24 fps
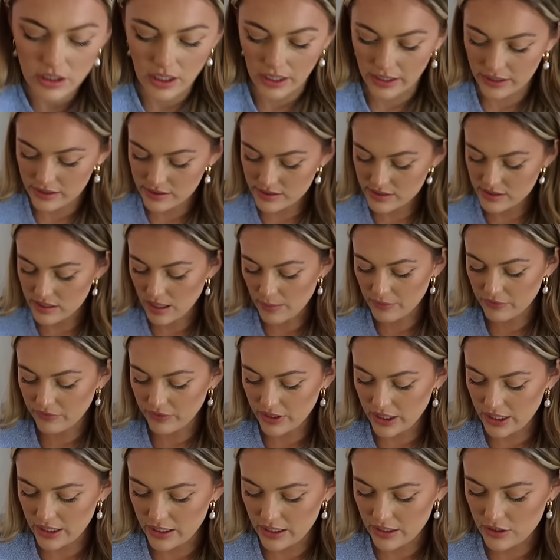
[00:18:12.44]
like
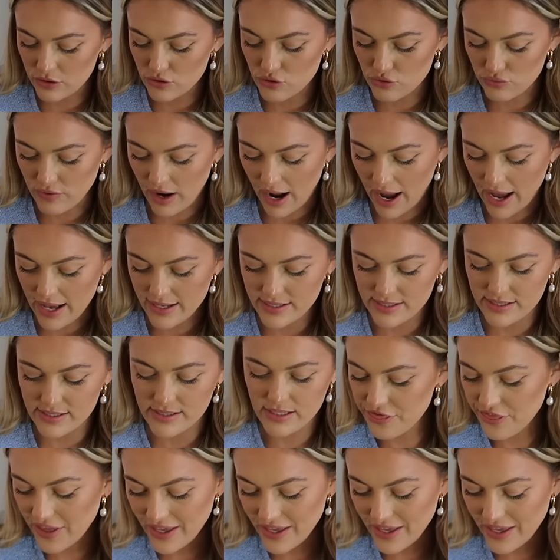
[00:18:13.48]
summery dress.